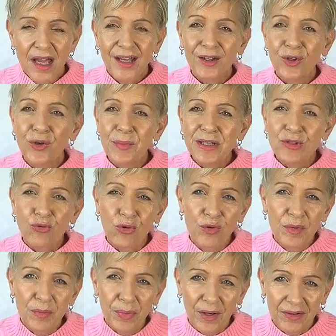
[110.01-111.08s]
can all be
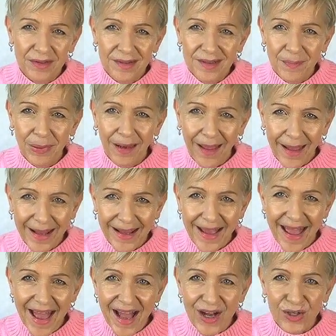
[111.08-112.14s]
trauma bonds playing
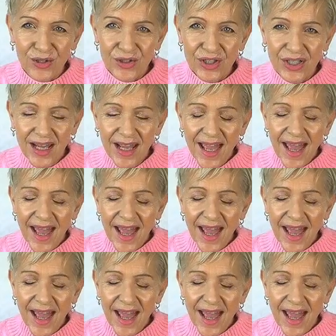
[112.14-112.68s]
out.